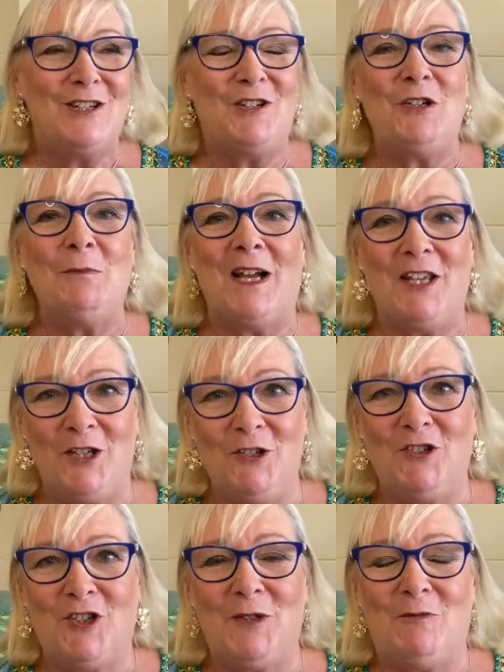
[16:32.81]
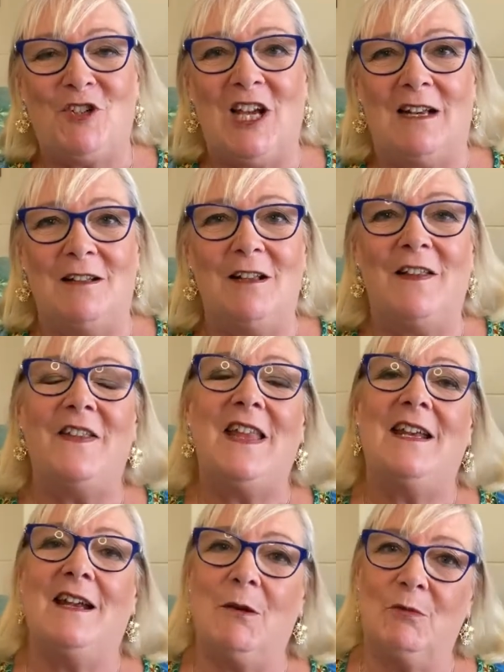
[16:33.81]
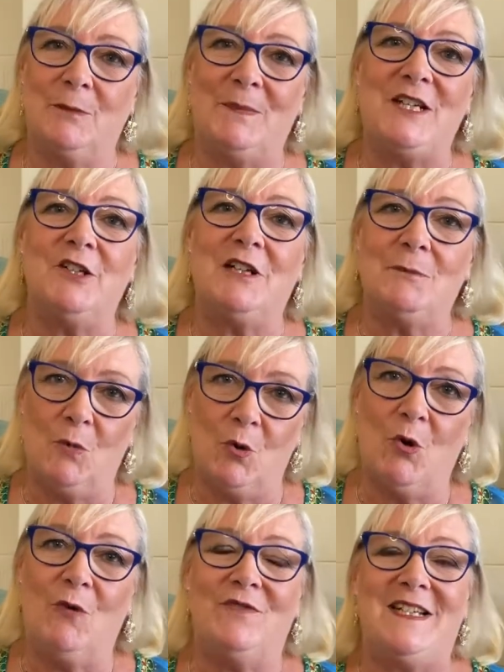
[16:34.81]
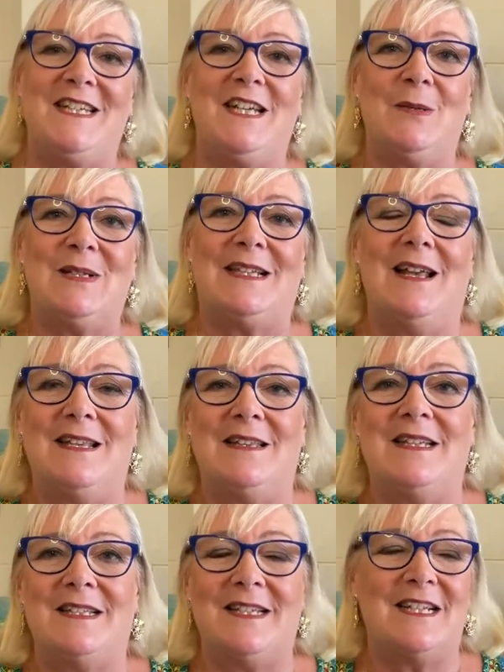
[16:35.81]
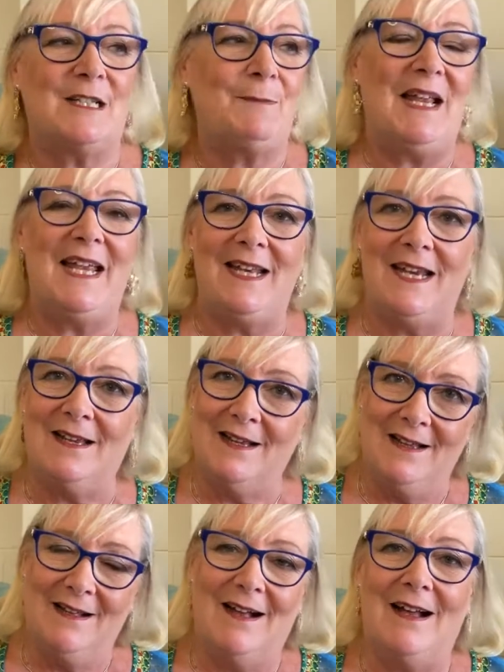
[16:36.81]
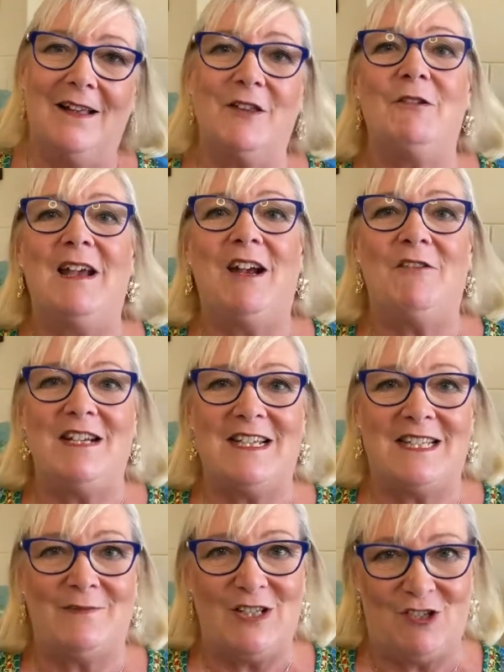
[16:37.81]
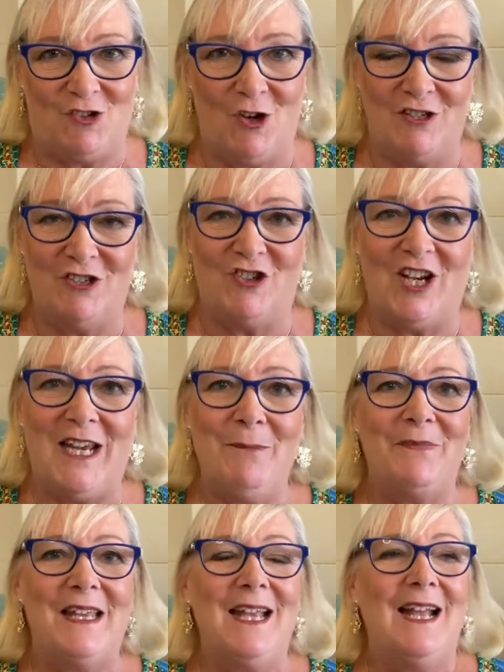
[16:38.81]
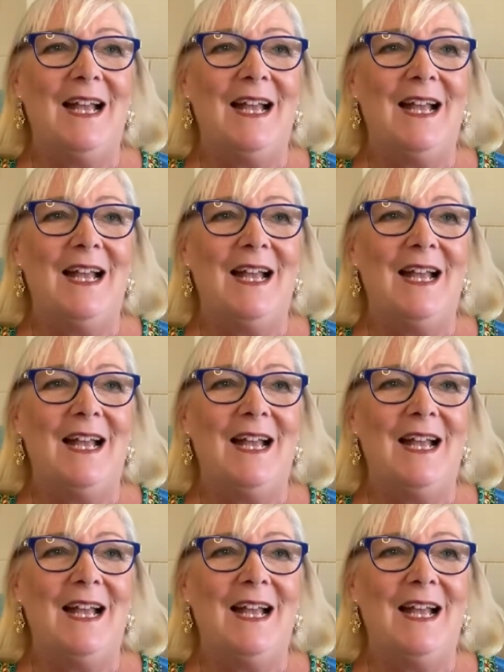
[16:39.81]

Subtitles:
to my YouTube channel, and then I will be doing more videos like this explaining other areas of astrology,